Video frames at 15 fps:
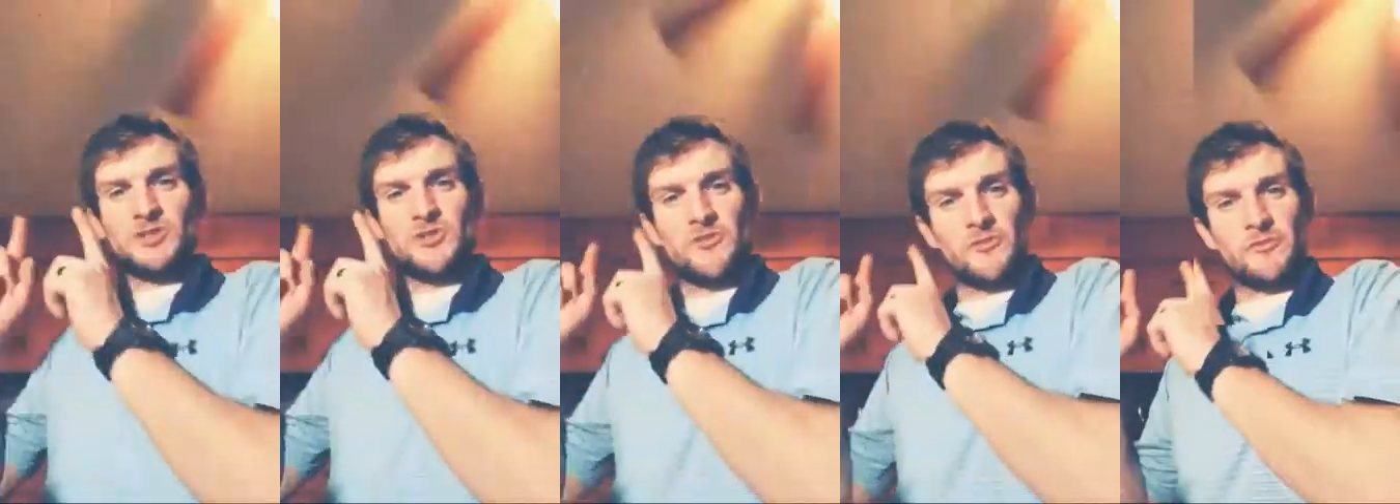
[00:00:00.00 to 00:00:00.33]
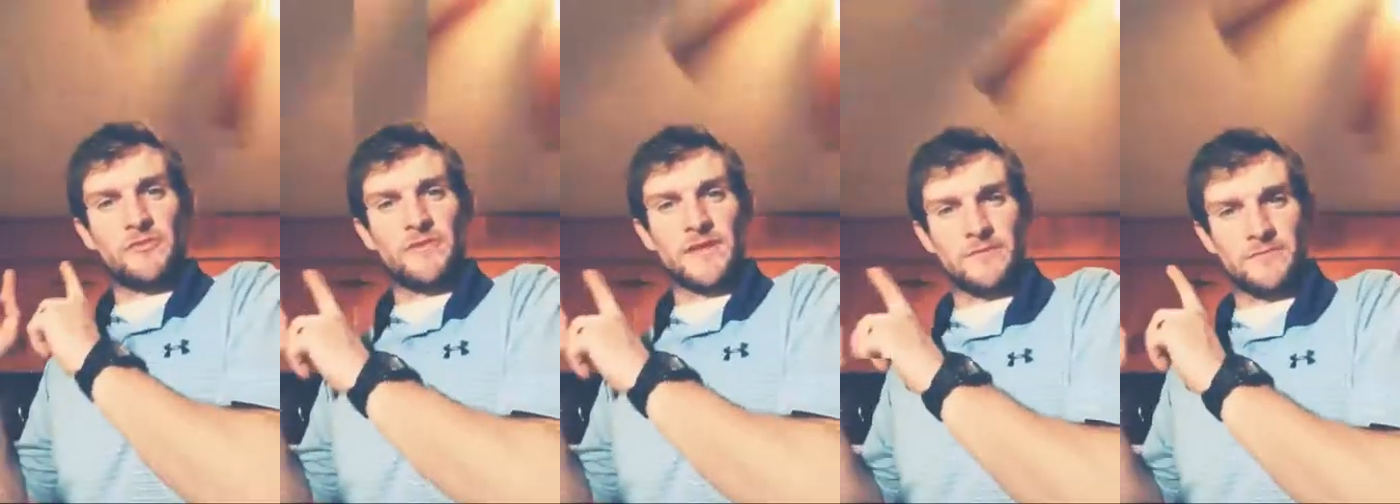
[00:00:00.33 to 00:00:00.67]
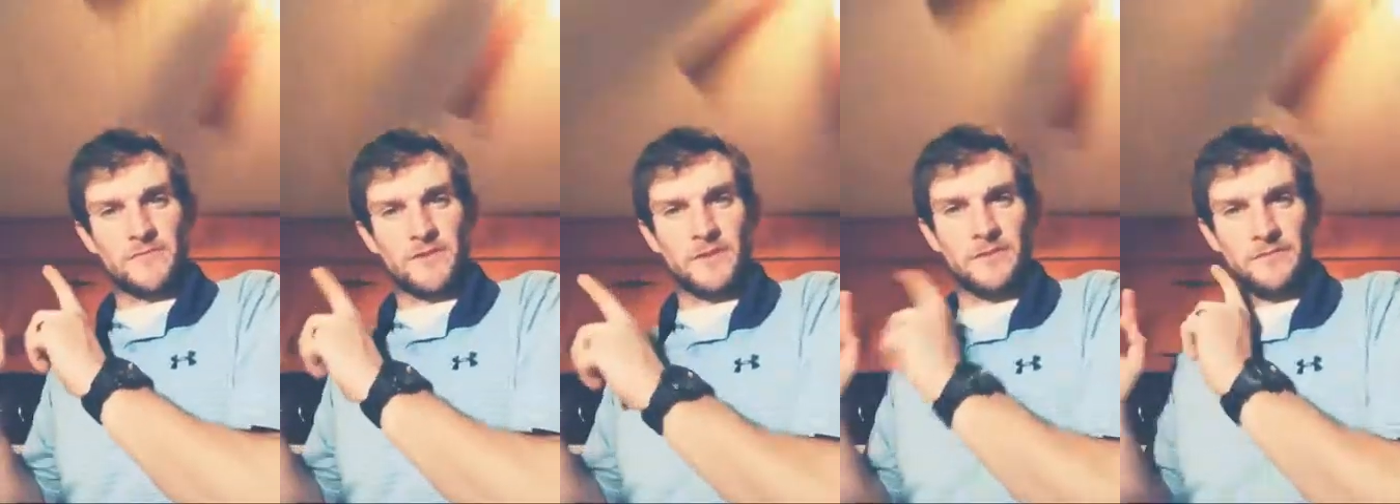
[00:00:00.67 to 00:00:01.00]
the
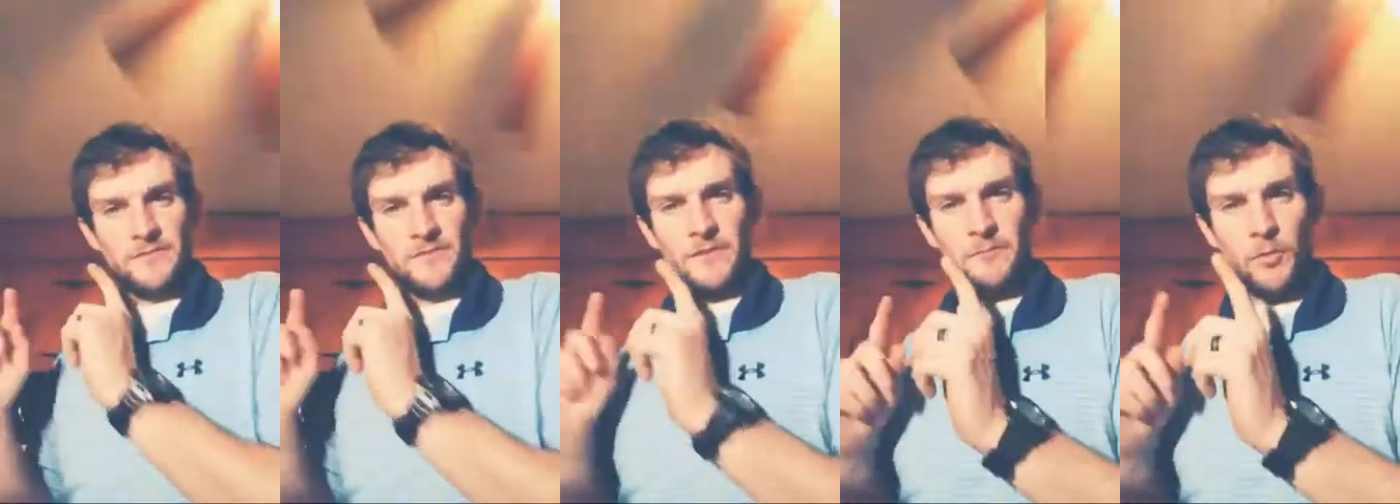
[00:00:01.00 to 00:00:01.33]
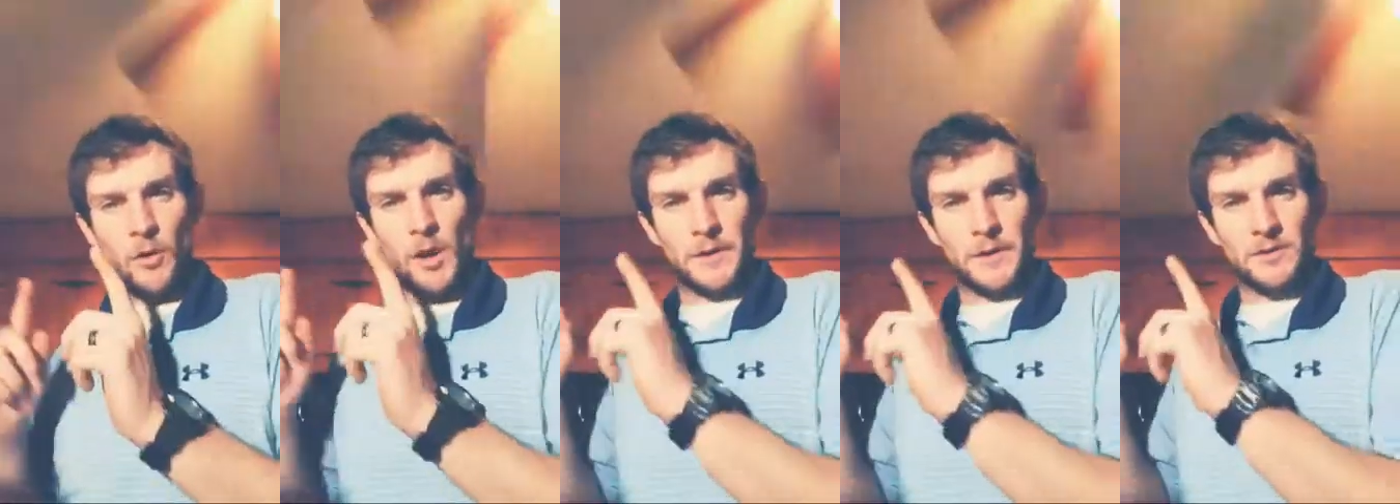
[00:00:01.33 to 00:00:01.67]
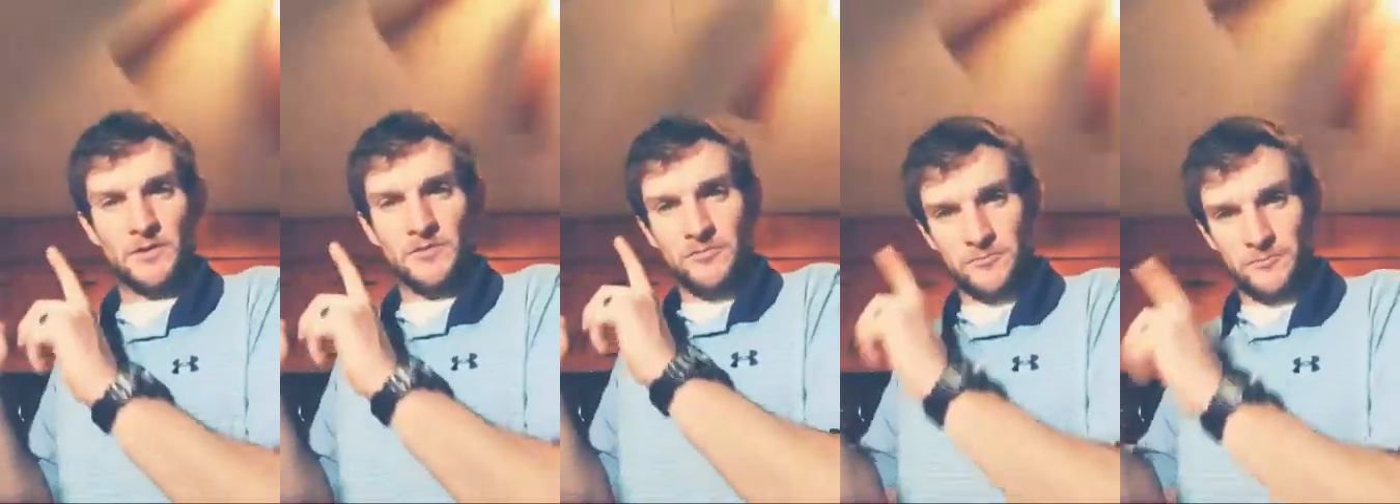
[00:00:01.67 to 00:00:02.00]
product
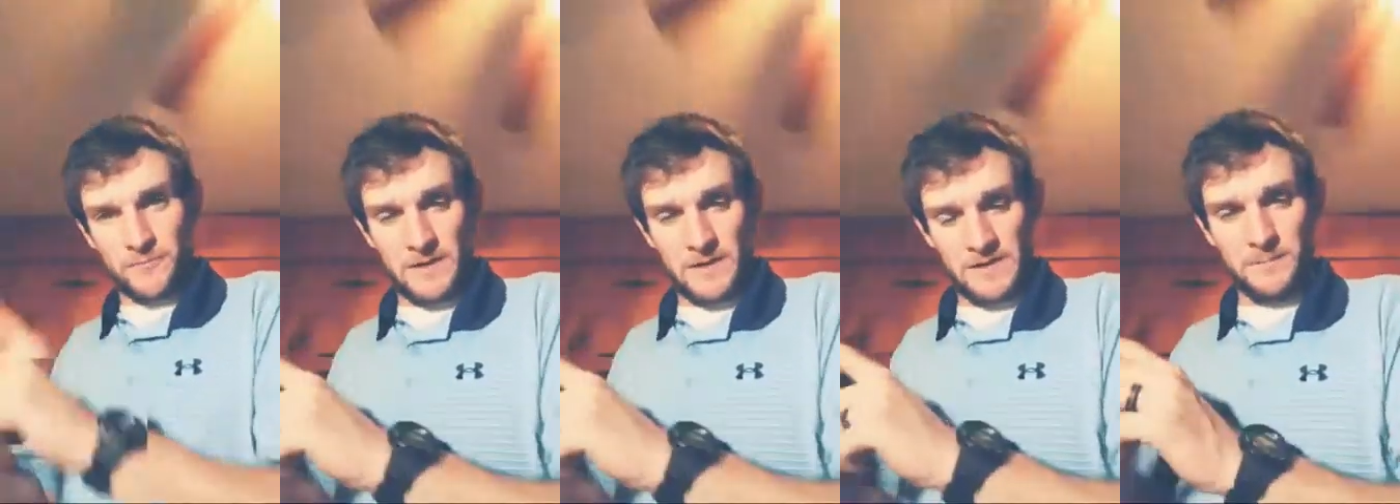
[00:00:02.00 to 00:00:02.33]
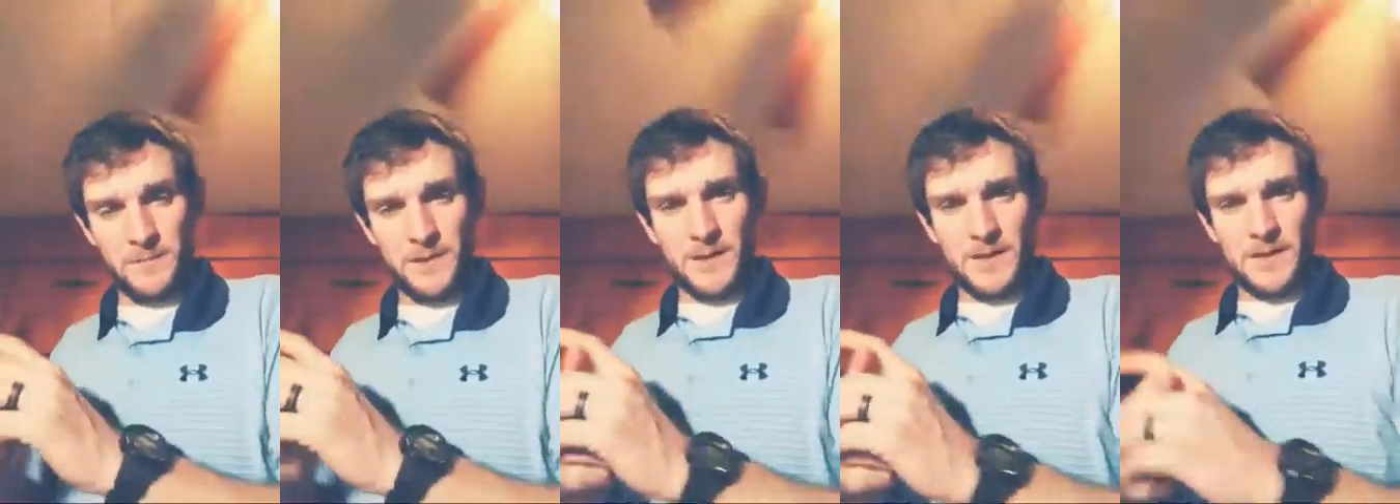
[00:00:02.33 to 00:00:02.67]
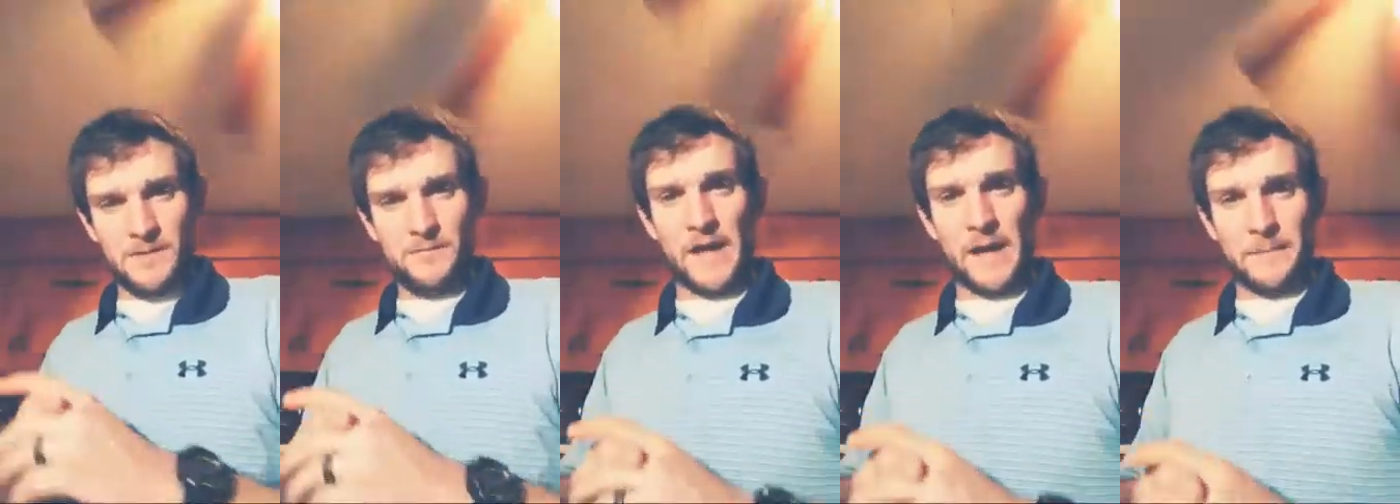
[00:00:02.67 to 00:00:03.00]
from
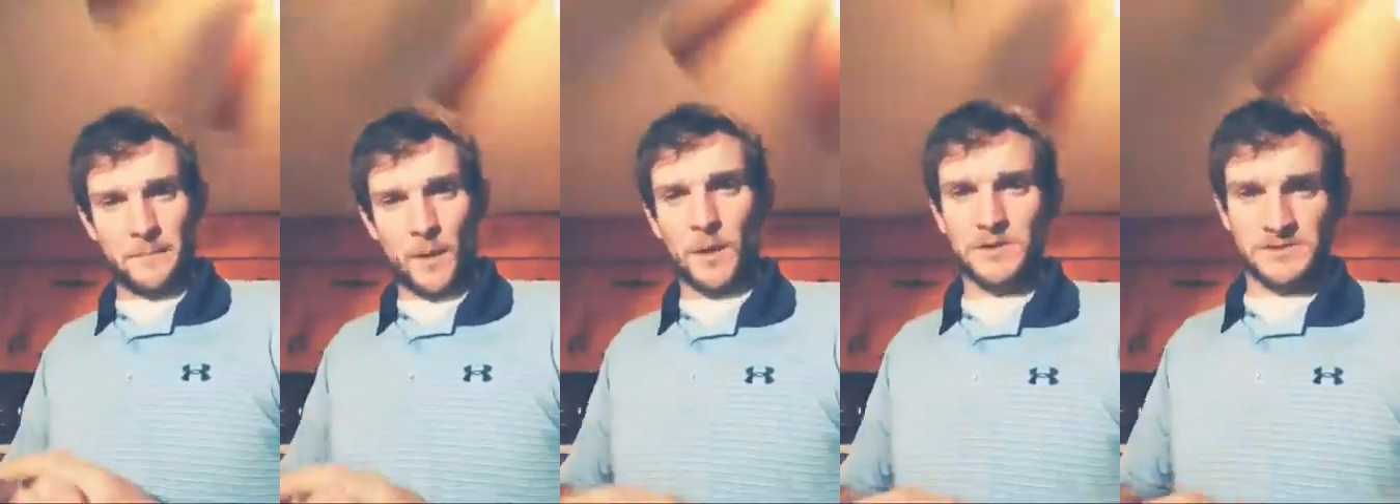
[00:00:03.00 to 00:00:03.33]
that person,